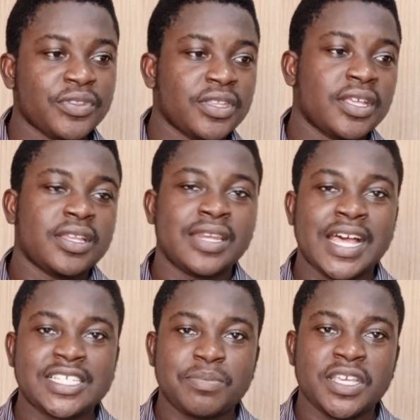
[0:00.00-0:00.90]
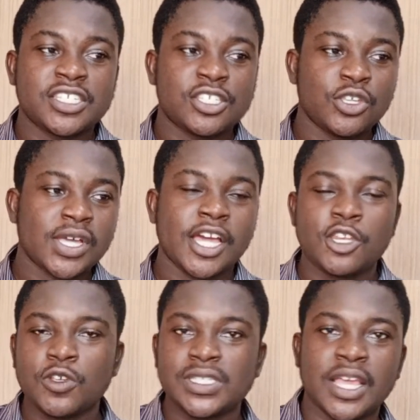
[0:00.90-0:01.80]
that space, you can use
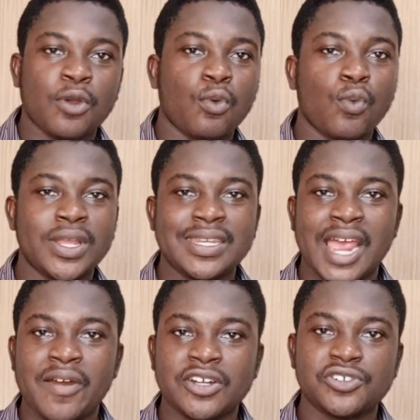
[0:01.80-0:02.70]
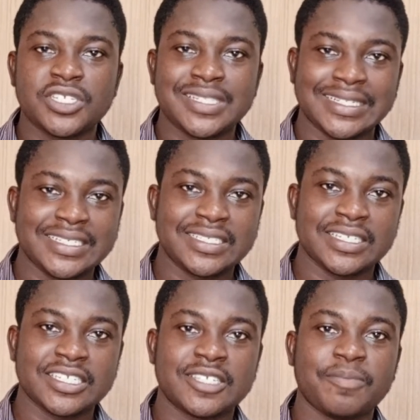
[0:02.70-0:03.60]
the Win Directory
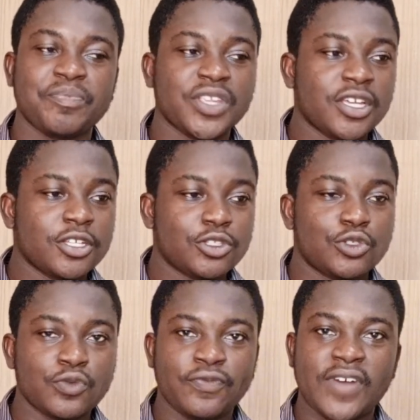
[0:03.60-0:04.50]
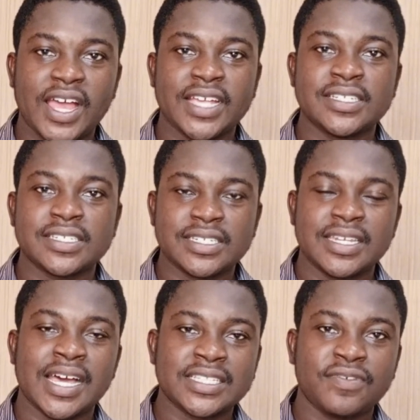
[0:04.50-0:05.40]
Statistics to find
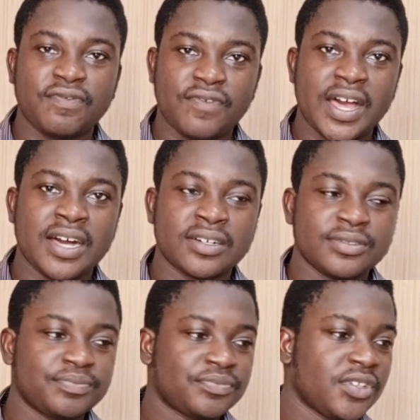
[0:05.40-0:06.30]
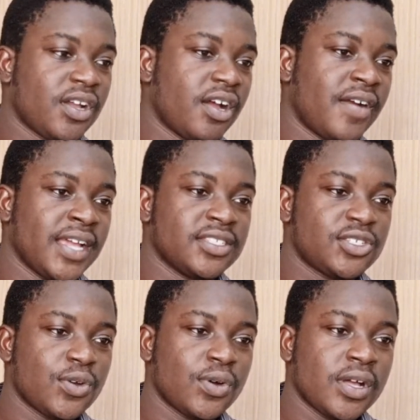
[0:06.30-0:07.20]
that file. All right, so
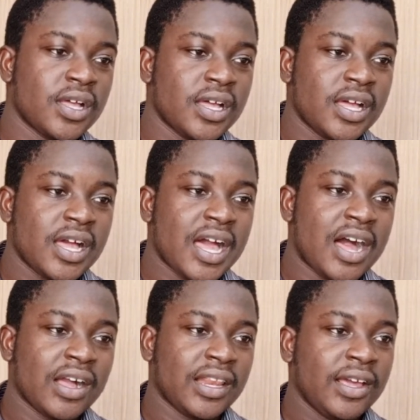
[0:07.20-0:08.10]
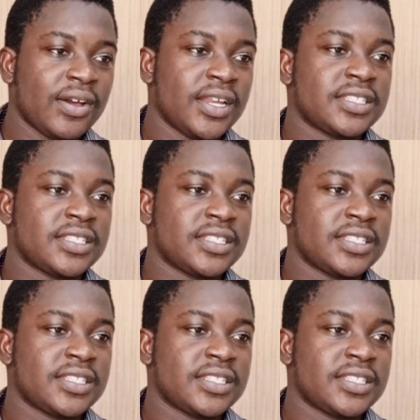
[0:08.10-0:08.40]
I'll click on it.